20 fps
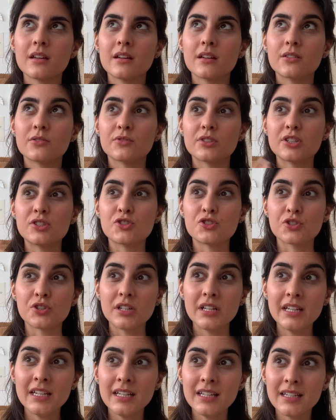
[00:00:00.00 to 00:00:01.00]

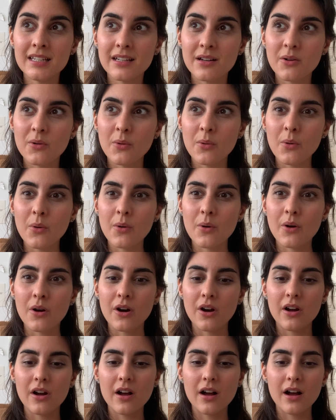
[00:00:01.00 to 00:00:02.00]
retreat
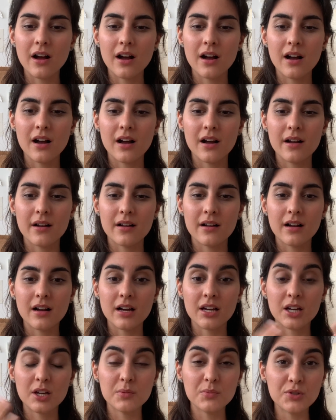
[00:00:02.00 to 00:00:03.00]
or a
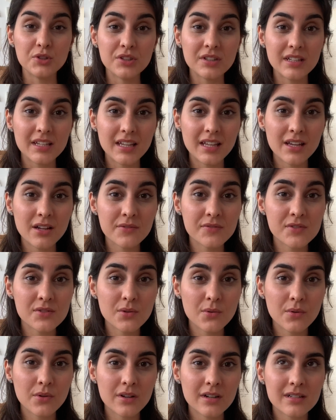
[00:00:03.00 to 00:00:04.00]
community of
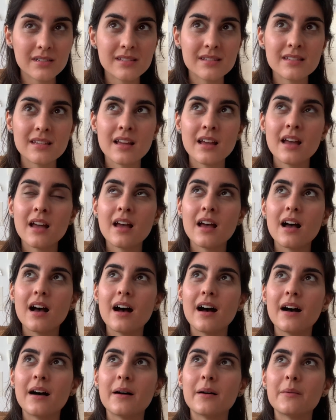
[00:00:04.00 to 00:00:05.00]
sorts.
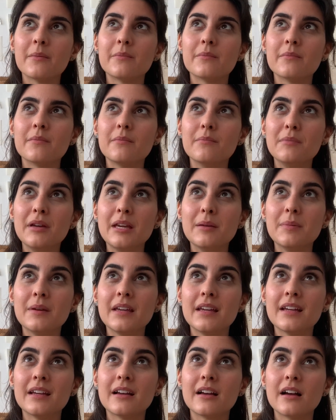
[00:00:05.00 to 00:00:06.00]

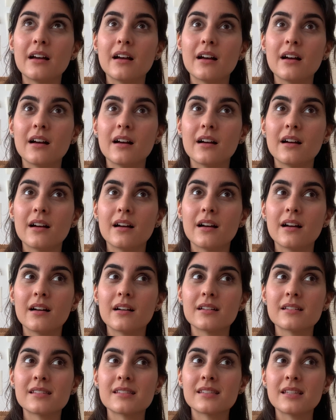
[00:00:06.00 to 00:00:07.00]
Maybe
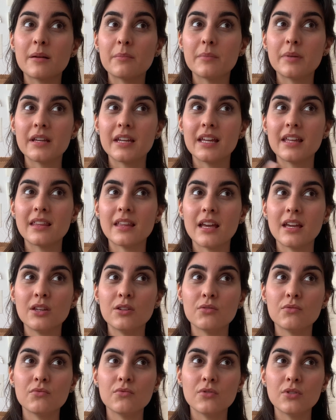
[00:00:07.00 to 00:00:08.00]
somebody that
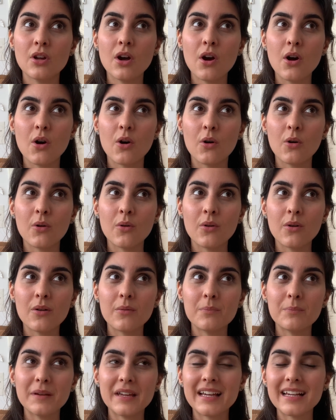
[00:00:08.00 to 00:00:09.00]
you know,
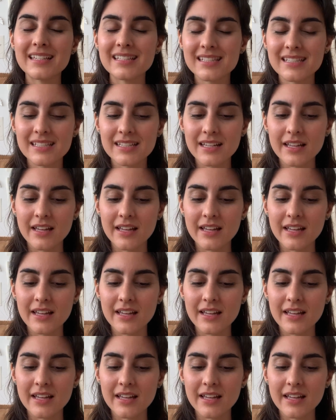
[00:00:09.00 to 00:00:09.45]
because